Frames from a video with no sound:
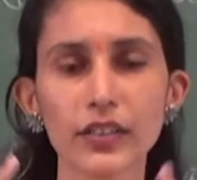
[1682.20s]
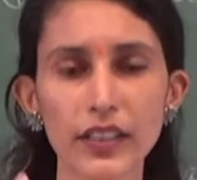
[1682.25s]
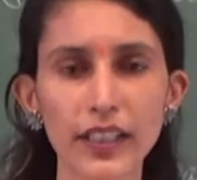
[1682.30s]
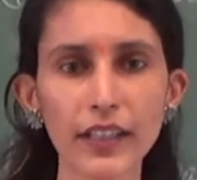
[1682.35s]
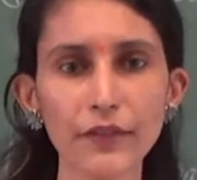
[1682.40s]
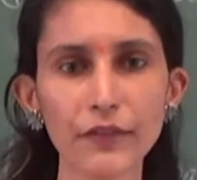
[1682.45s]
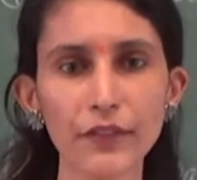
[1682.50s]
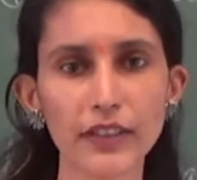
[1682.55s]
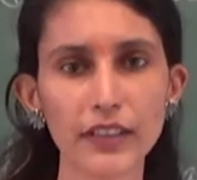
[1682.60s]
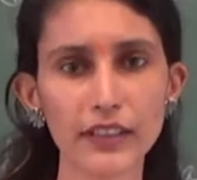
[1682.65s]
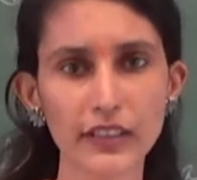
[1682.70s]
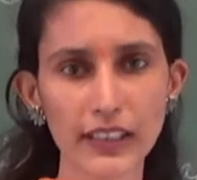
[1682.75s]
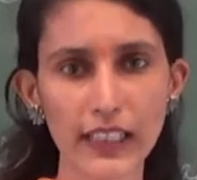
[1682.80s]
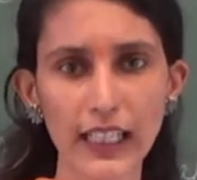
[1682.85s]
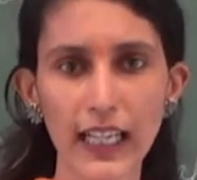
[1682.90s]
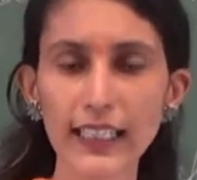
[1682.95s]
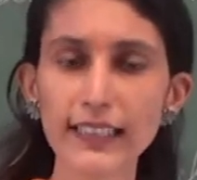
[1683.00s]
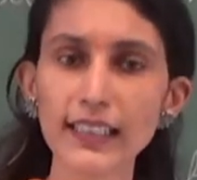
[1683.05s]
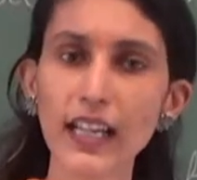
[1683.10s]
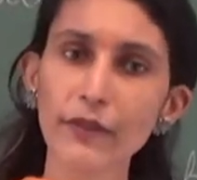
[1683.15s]
today for this
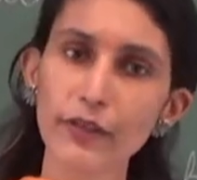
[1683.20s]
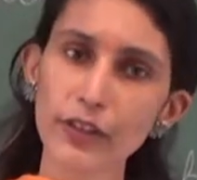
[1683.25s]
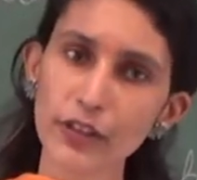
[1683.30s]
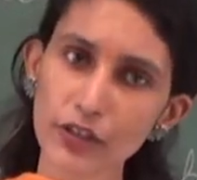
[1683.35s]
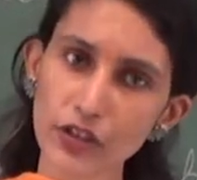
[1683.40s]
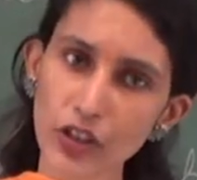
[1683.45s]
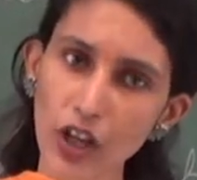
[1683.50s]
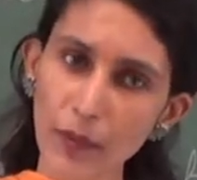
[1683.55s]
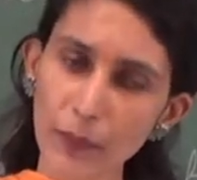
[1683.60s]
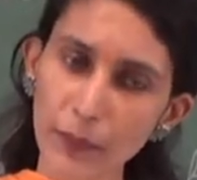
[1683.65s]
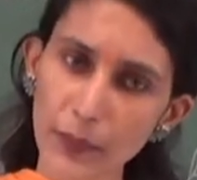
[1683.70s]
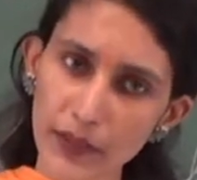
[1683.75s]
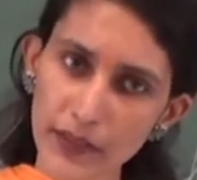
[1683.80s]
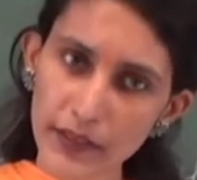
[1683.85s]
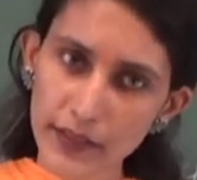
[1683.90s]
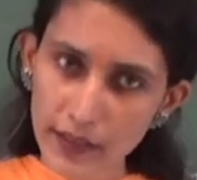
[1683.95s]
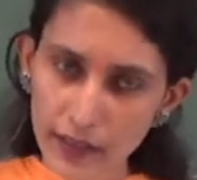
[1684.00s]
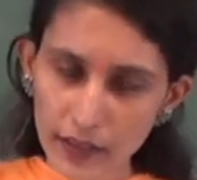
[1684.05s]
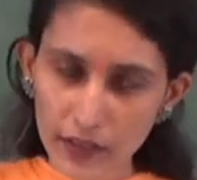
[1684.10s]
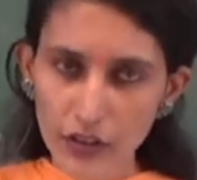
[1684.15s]
class, I will stop
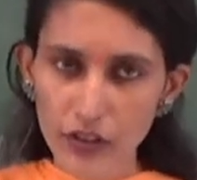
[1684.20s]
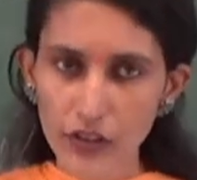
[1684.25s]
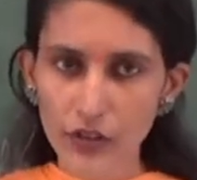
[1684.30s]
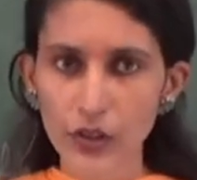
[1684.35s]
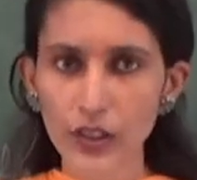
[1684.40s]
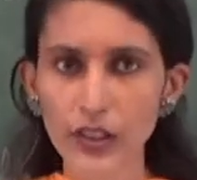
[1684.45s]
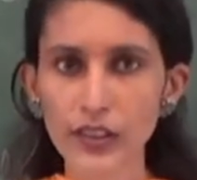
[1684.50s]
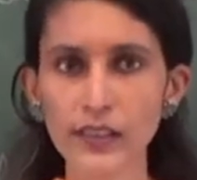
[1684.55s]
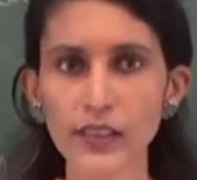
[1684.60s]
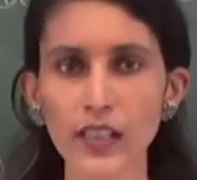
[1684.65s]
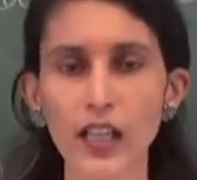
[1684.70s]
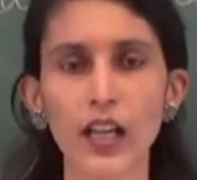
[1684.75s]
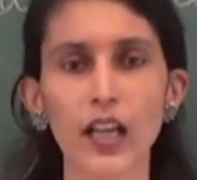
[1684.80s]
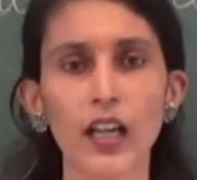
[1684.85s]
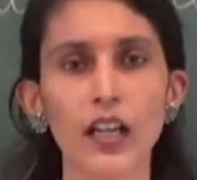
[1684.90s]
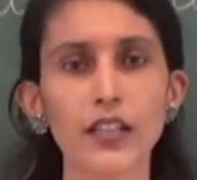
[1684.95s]
with the students.